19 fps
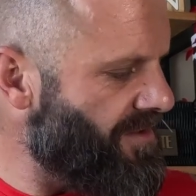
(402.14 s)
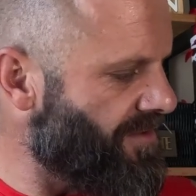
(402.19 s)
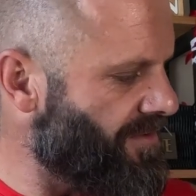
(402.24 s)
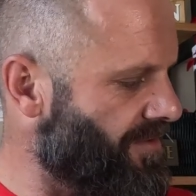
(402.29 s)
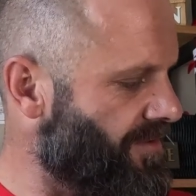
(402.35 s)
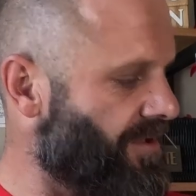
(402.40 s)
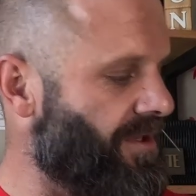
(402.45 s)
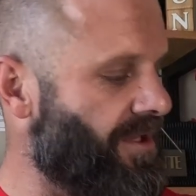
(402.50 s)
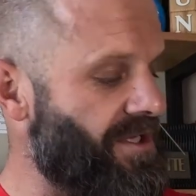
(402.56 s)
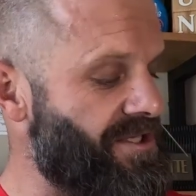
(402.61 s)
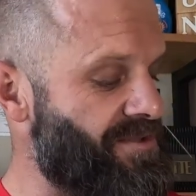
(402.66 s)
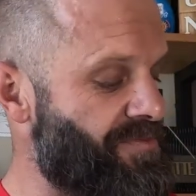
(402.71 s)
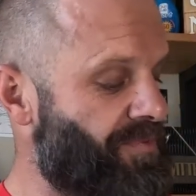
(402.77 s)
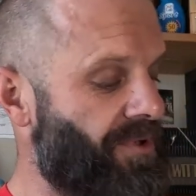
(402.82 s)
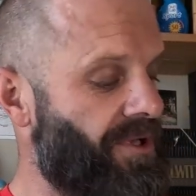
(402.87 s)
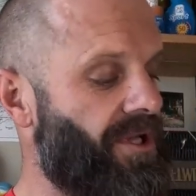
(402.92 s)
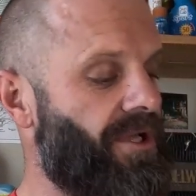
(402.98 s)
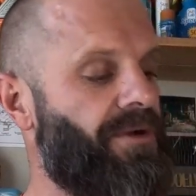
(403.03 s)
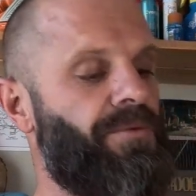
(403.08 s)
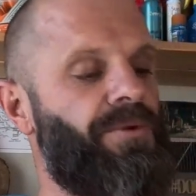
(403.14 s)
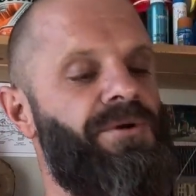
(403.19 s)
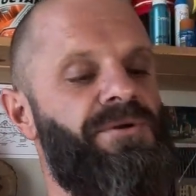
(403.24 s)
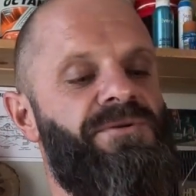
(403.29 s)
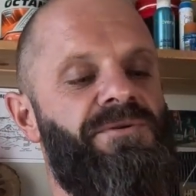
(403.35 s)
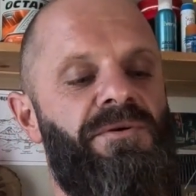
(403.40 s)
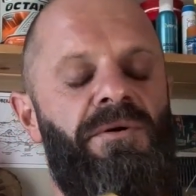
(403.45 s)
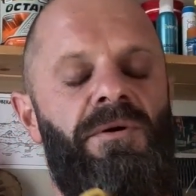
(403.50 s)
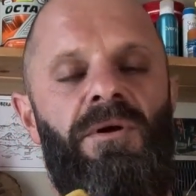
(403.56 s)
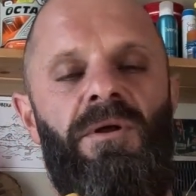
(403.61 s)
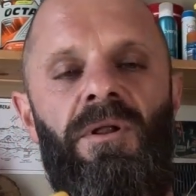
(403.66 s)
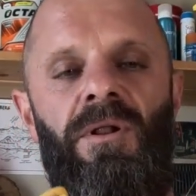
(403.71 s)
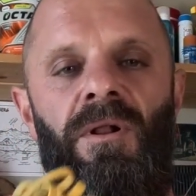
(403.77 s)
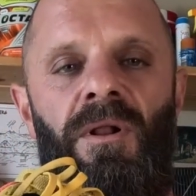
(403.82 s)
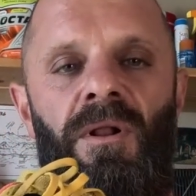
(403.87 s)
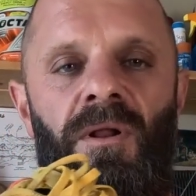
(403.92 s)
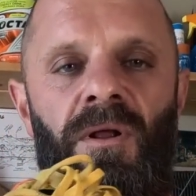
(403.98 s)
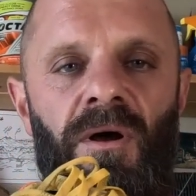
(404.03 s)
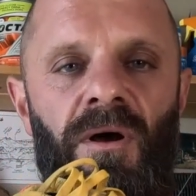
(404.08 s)
This pair was
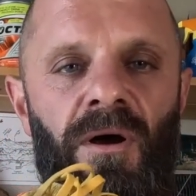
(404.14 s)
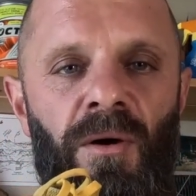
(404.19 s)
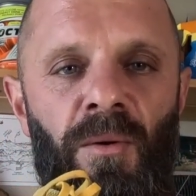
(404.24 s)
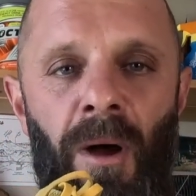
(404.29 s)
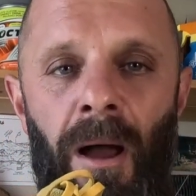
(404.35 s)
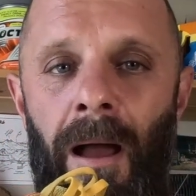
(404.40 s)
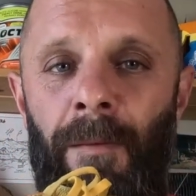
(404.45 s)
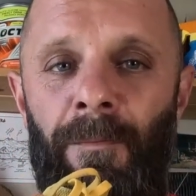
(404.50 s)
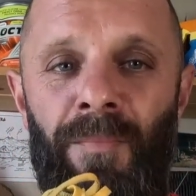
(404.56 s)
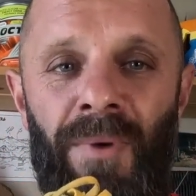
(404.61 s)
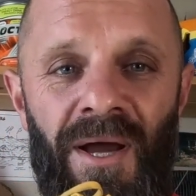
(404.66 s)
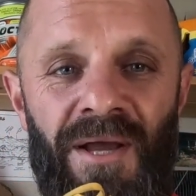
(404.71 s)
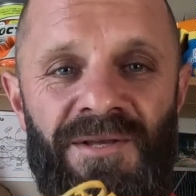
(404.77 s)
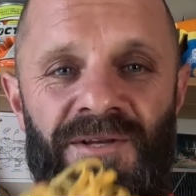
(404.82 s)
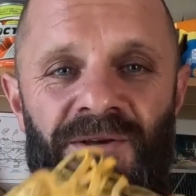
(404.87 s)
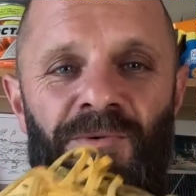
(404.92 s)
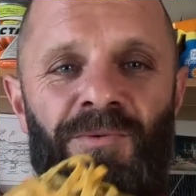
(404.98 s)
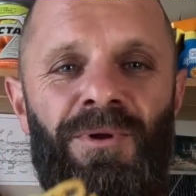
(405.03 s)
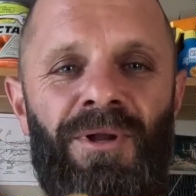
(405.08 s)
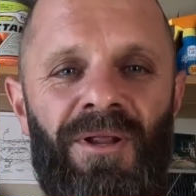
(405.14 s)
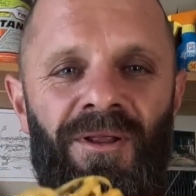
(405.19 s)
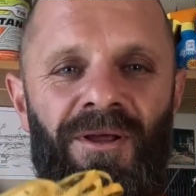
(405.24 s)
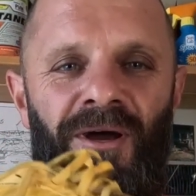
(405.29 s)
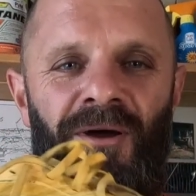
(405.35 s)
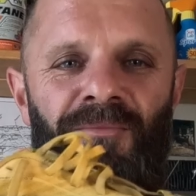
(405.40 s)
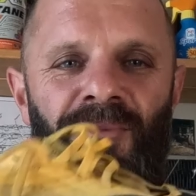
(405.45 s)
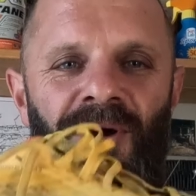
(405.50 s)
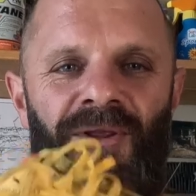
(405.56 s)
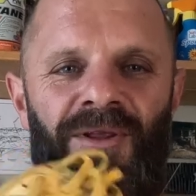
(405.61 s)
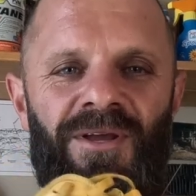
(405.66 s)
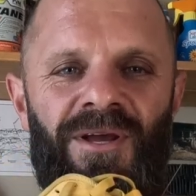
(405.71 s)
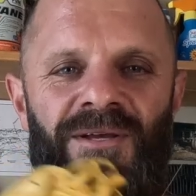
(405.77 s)
amazing when it came out.